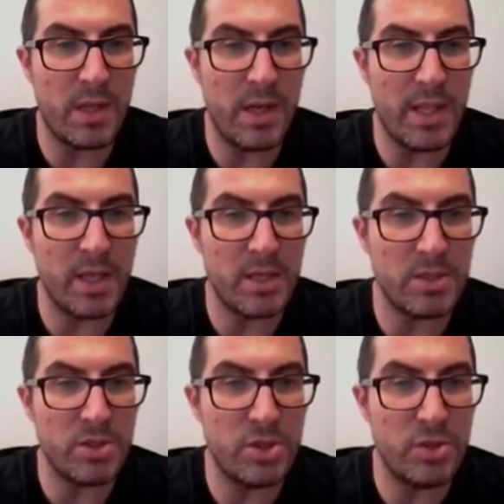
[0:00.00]
link
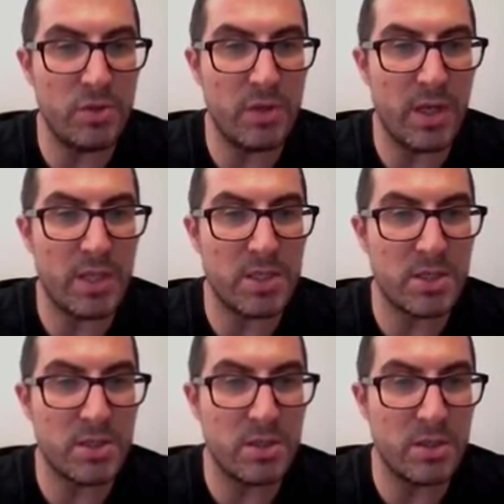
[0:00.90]
2
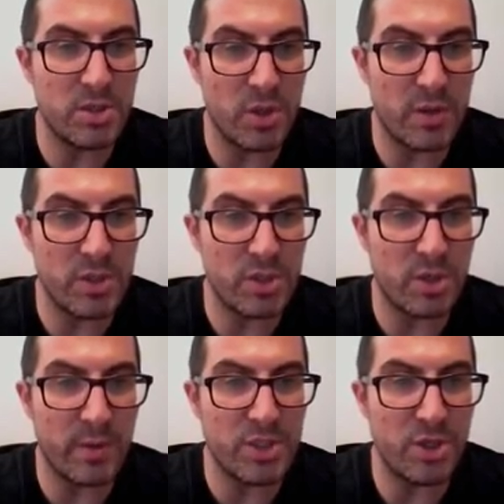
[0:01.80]
needs so the,
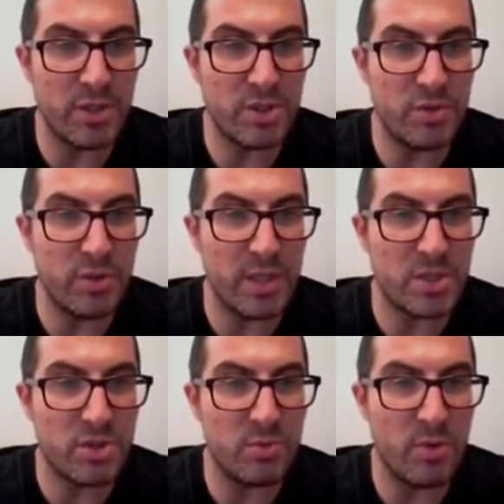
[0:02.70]
sorry, join to
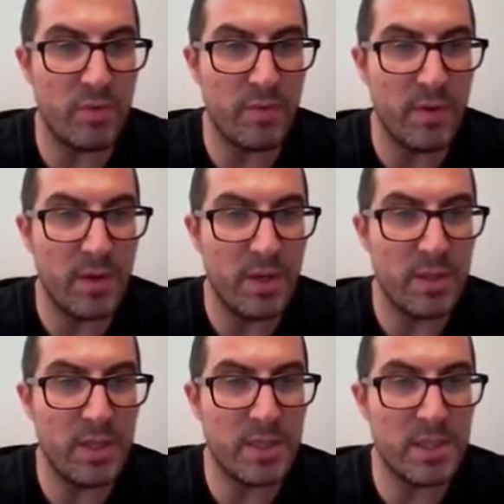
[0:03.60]
needs to move
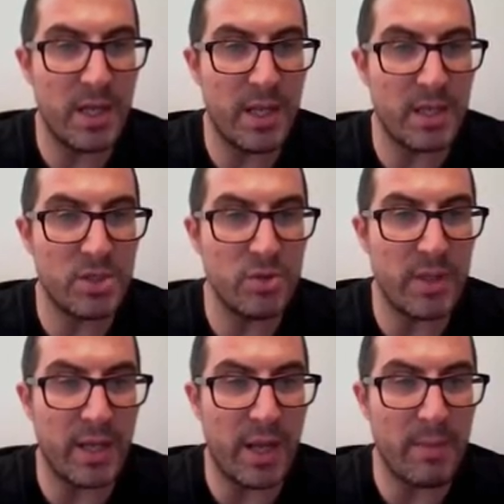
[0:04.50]
this link to
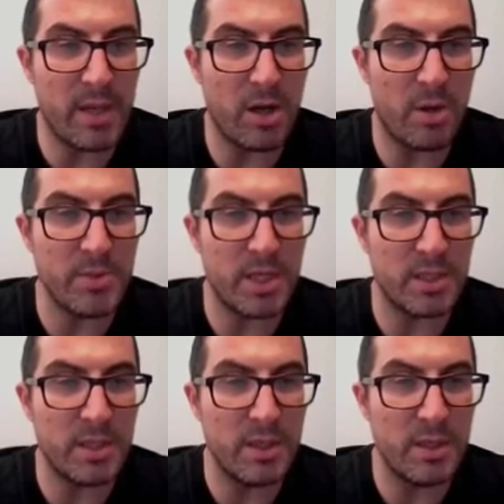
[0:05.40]
dynamic object
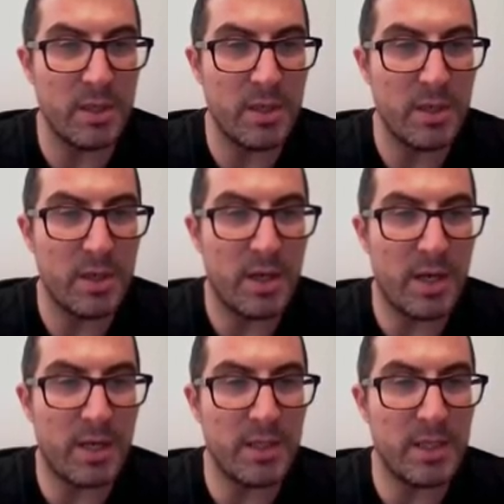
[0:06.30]

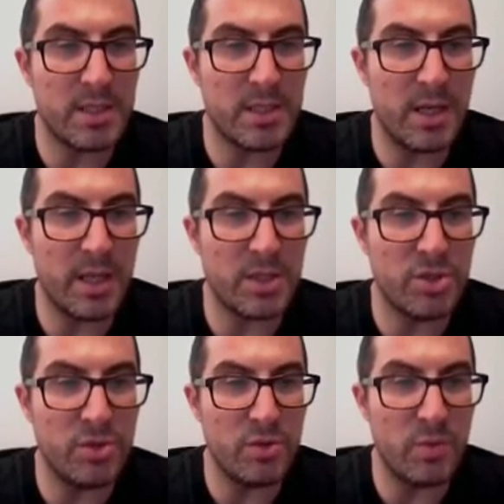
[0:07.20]
and this link
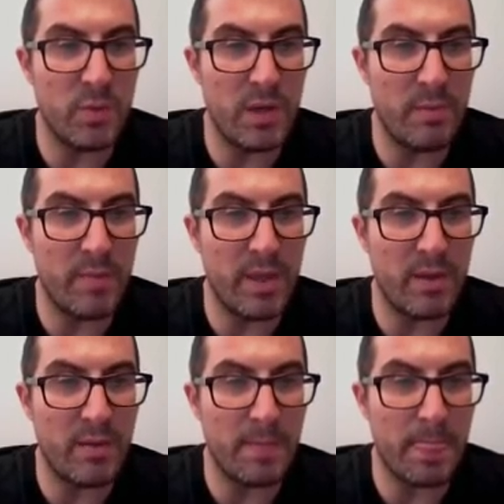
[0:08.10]
to will be
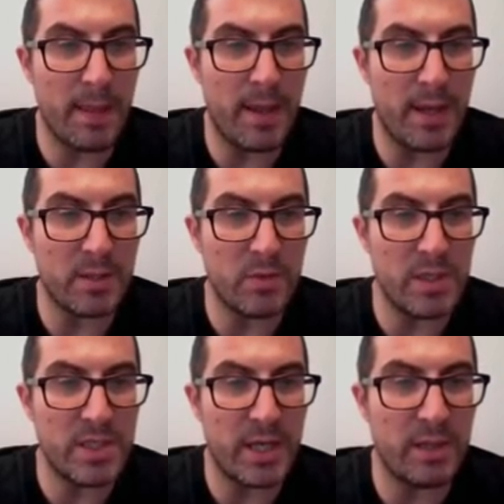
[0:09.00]
actually
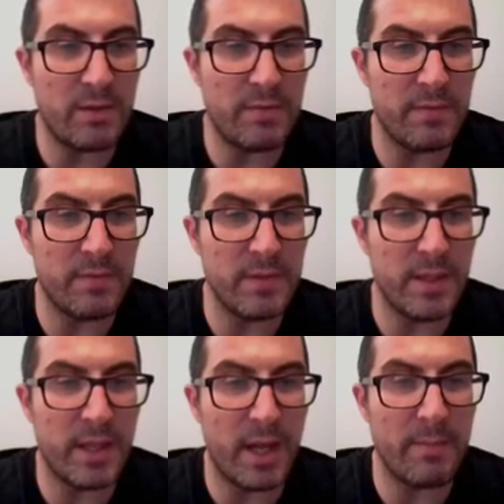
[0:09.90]
child of the
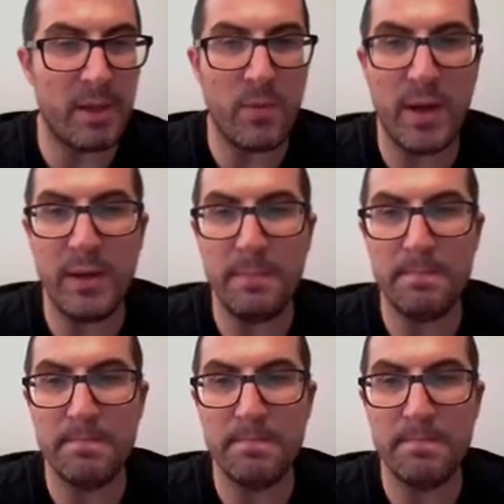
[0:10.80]
dynamic one.